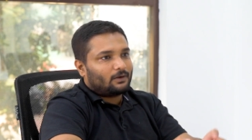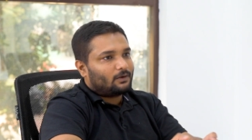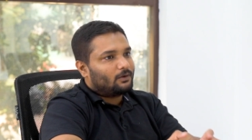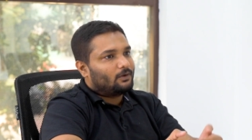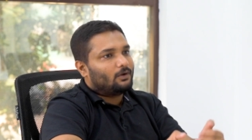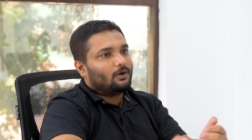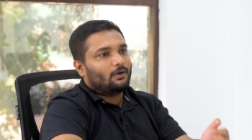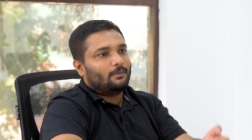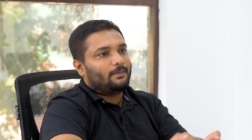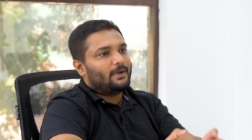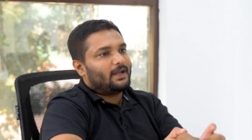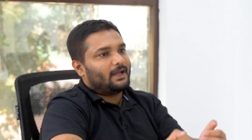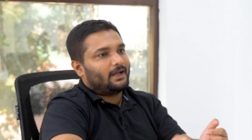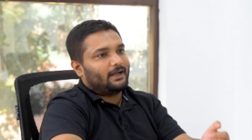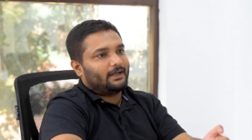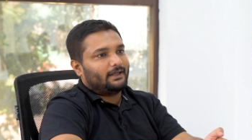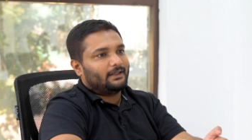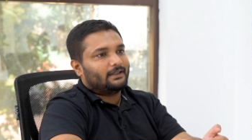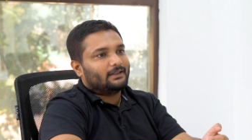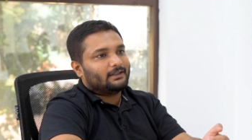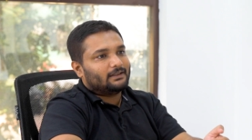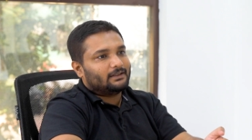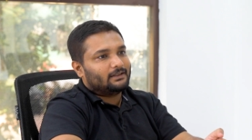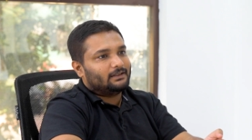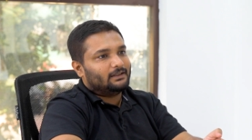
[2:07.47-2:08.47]
go
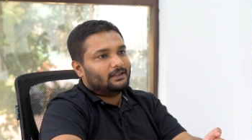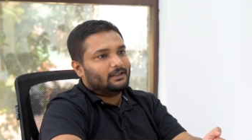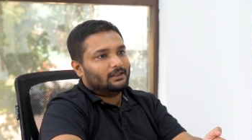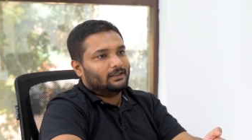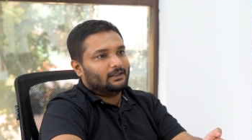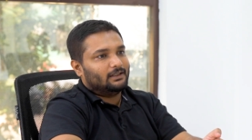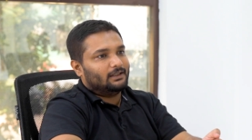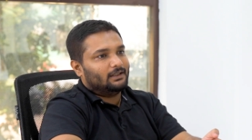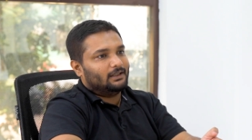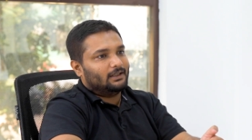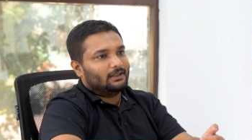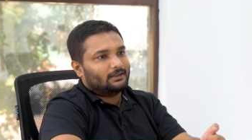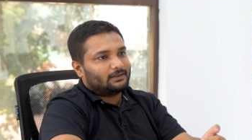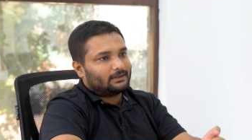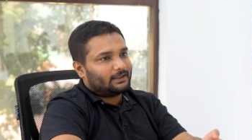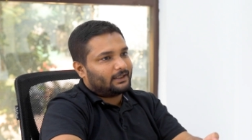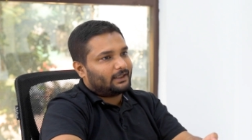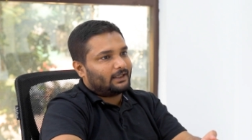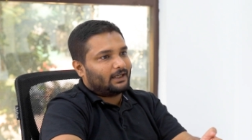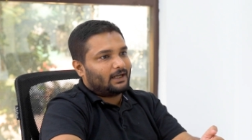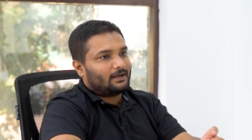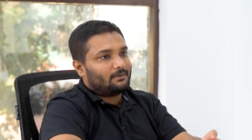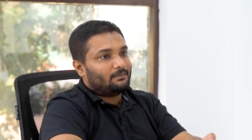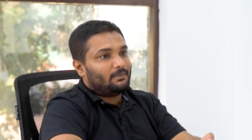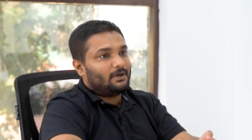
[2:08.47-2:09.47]
behind the
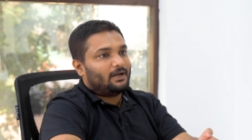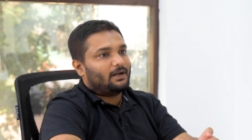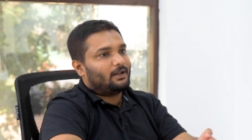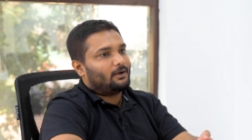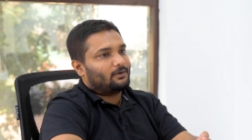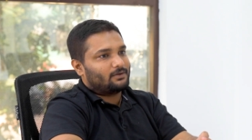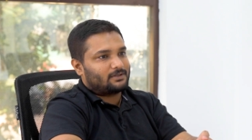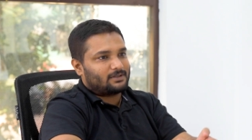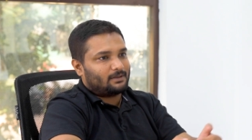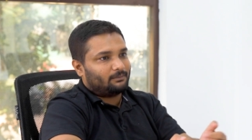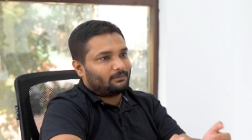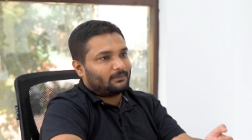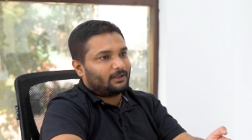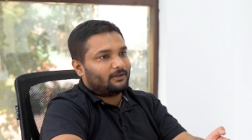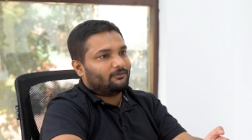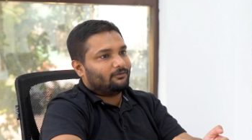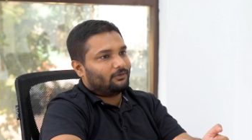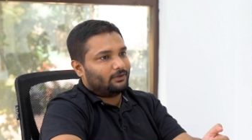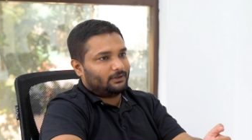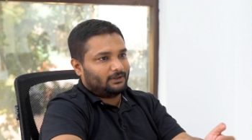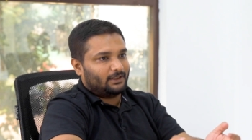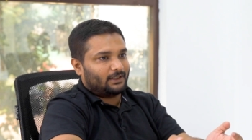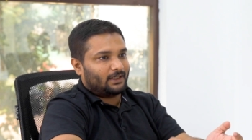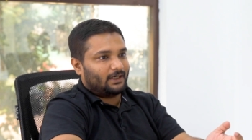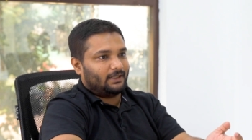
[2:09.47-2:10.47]
thing and build out something for the